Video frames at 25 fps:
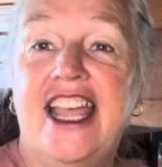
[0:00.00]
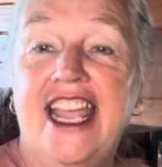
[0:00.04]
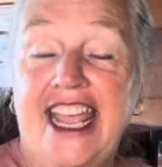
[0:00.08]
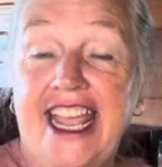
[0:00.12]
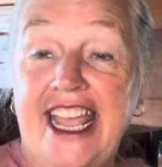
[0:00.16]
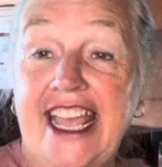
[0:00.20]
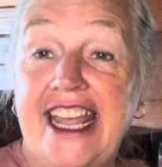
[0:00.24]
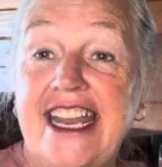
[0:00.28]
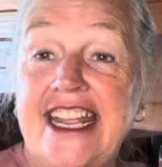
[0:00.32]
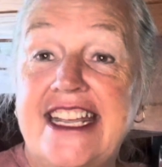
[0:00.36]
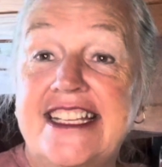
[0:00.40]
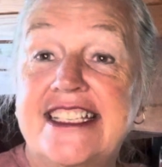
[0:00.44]

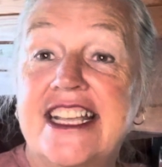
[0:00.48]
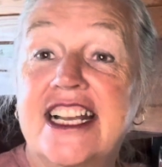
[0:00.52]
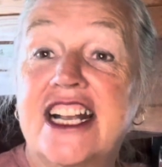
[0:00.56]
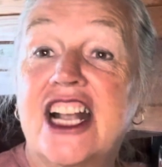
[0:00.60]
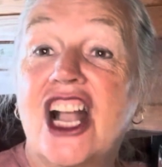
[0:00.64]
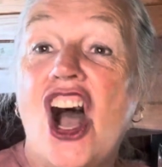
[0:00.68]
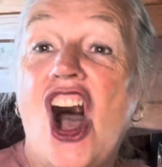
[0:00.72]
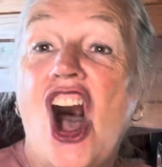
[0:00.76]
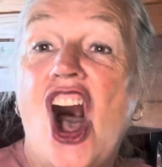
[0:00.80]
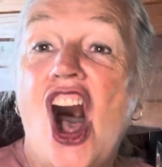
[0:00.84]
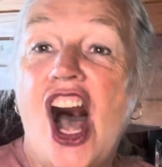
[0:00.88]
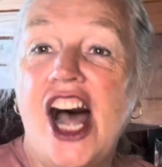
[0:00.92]
It is a
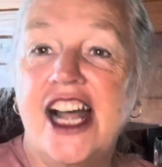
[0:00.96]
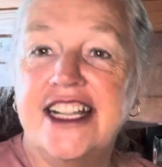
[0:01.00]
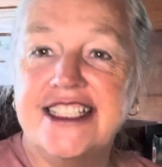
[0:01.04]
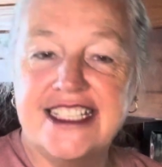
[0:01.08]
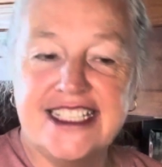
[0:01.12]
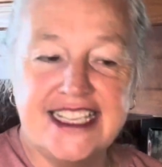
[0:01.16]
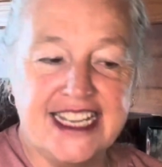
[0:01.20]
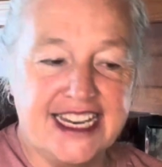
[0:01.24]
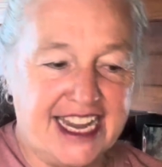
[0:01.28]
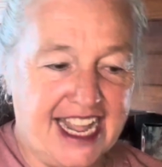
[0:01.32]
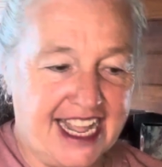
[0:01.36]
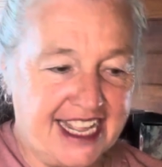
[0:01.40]

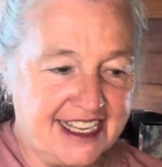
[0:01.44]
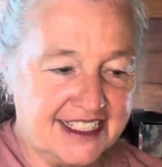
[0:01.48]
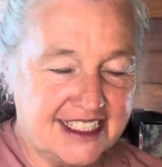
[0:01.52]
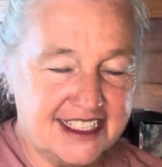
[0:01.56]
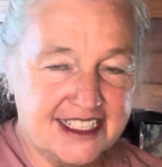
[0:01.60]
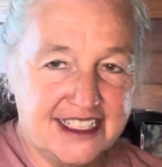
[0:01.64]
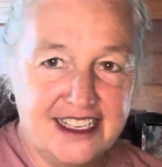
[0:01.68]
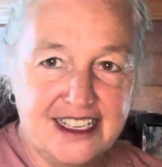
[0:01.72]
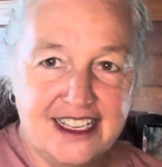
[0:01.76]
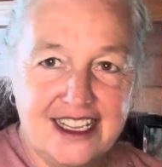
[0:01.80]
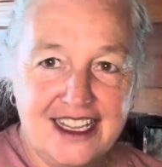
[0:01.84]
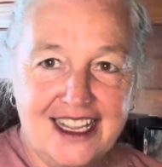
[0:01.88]

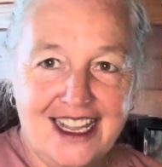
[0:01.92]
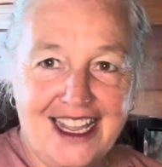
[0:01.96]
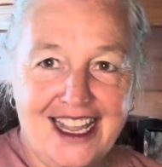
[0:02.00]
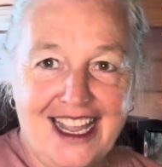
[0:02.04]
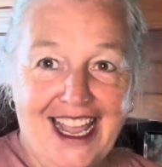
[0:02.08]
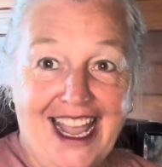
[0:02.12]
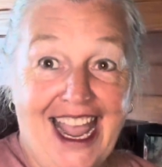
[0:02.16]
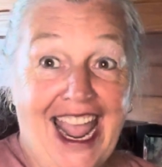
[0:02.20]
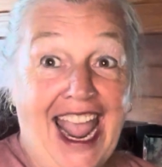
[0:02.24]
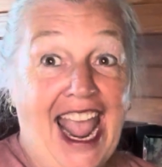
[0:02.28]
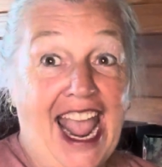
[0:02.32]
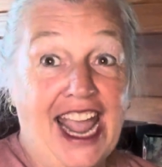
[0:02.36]
consonant.
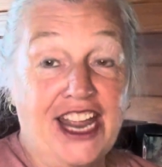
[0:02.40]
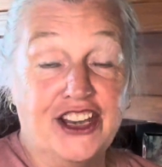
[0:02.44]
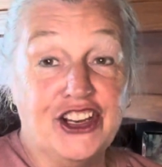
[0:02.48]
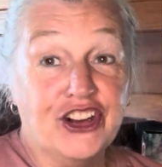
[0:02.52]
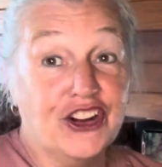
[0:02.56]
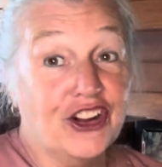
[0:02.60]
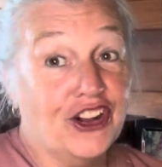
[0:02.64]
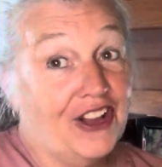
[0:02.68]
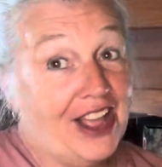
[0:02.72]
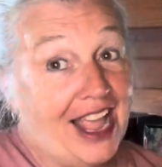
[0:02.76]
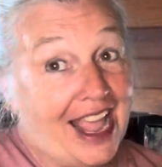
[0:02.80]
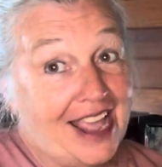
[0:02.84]
And
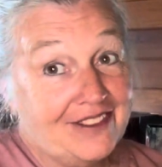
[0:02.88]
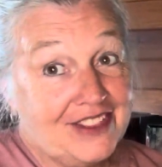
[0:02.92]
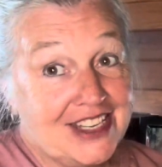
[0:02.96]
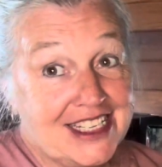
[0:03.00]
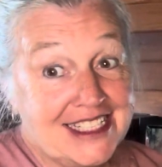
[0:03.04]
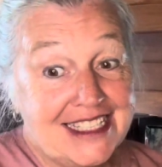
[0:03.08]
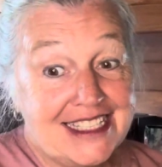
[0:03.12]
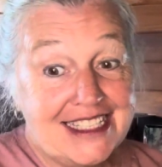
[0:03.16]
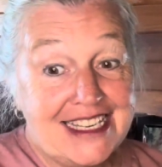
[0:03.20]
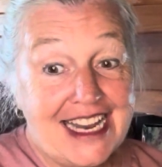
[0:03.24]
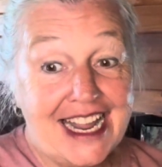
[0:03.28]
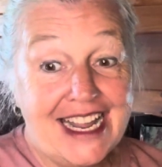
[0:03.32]
you're going to have
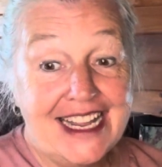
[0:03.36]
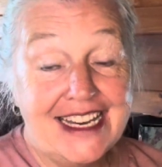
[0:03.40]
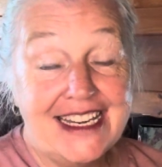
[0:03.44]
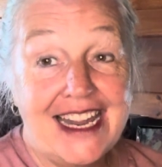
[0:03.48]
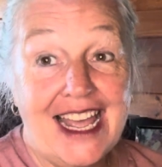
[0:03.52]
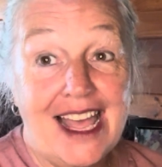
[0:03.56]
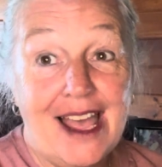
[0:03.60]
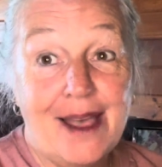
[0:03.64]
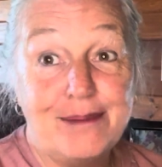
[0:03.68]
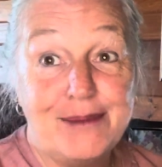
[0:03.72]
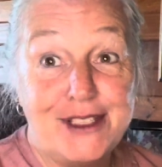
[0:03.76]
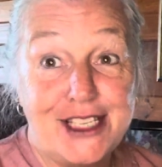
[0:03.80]
to
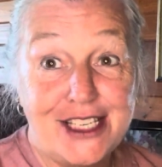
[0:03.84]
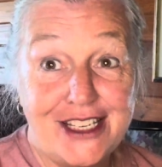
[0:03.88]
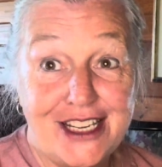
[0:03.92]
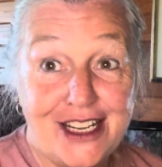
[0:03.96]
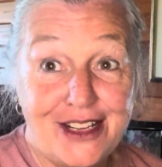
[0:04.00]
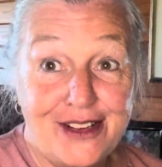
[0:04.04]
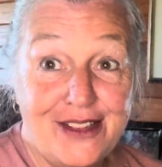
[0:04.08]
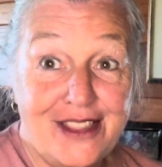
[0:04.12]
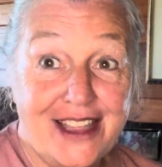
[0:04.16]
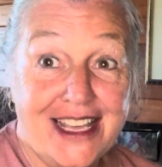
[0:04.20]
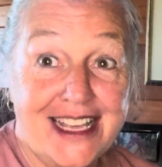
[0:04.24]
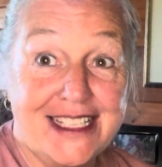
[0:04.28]
stand up to
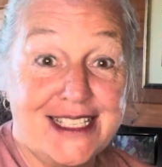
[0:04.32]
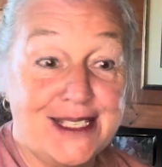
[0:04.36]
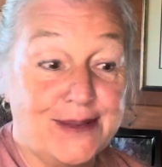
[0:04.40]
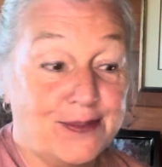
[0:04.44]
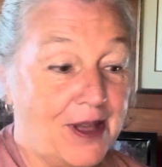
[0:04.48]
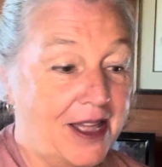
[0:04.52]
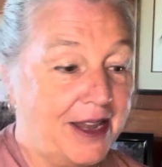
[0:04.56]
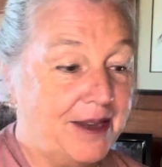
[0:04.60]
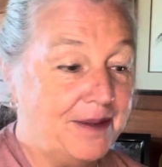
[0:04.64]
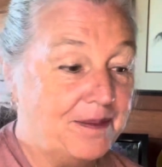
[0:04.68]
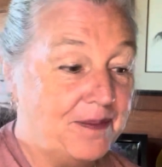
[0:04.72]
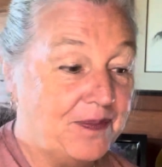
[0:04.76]
do this
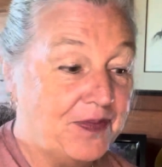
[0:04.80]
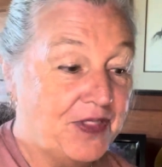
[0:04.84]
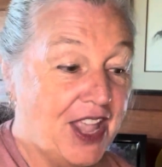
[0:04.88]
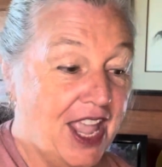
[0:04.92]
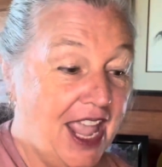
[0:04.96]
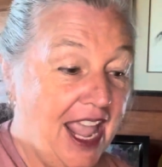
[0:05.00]
one.